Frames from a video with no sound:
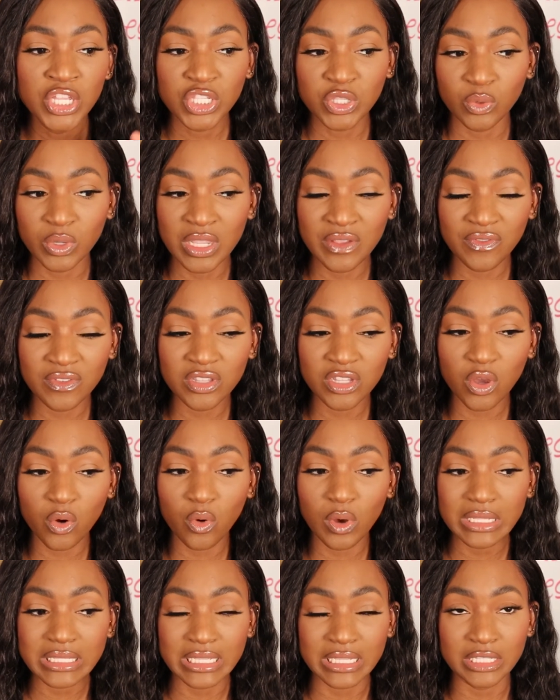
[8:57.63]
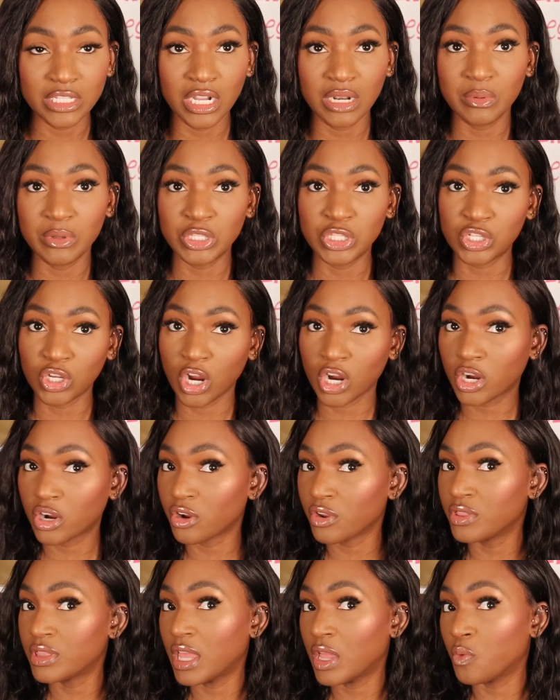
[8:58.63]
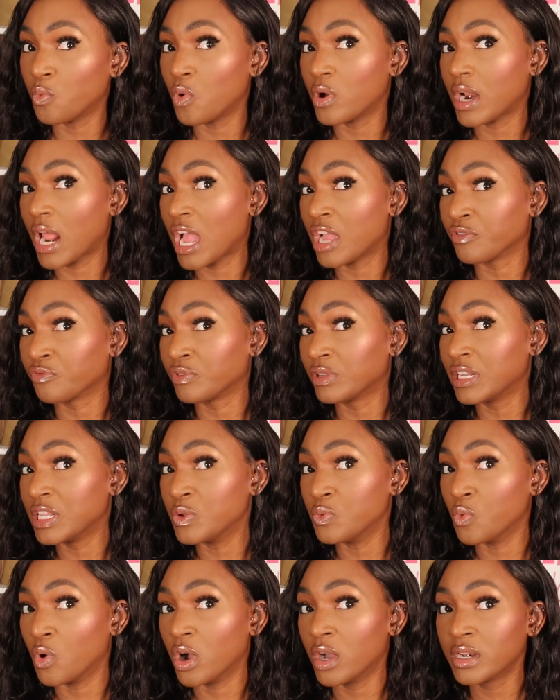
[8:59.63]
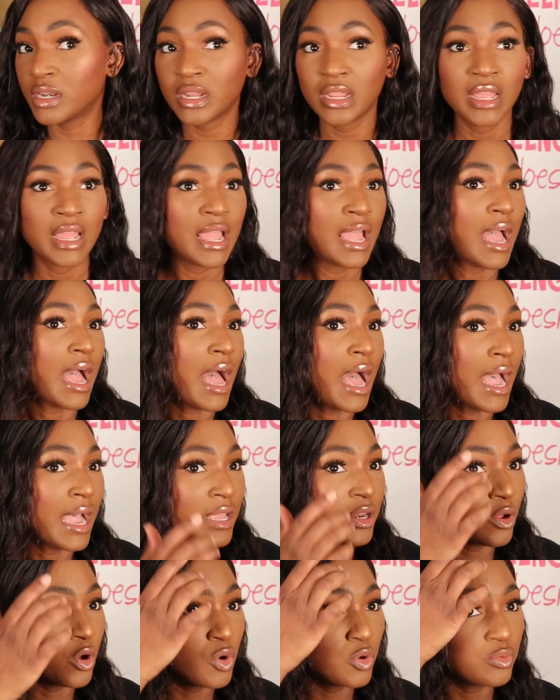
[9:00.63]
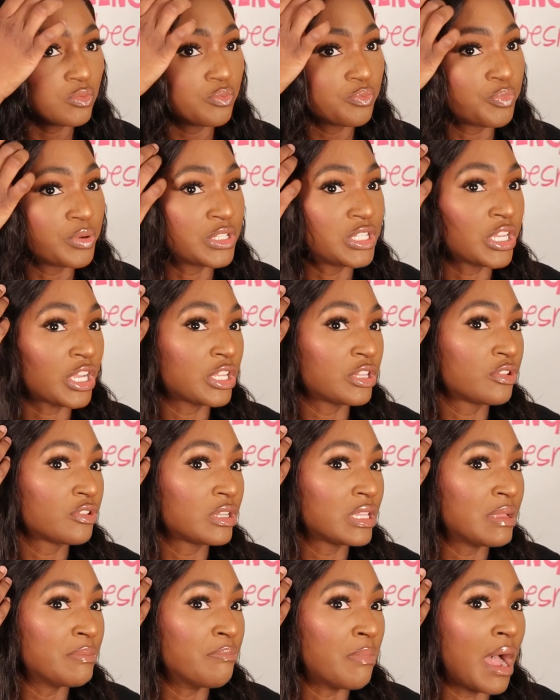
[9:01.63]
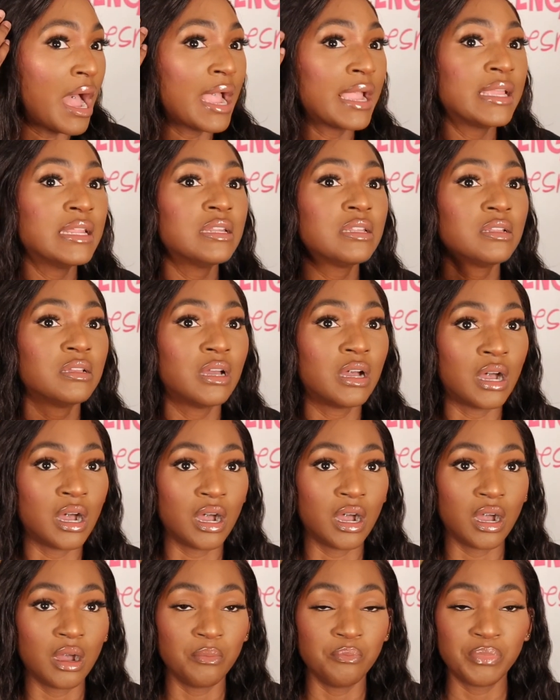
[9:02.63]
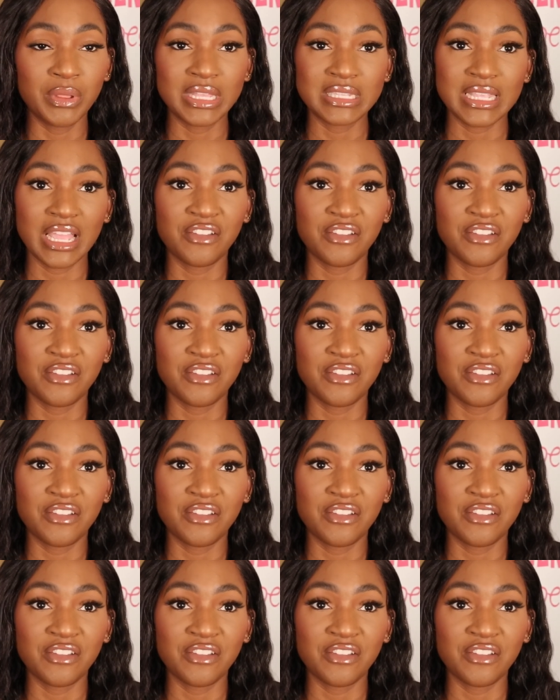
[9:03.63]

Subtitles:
So even though it's a little bit darker than what I really want, I don't particularly mind, because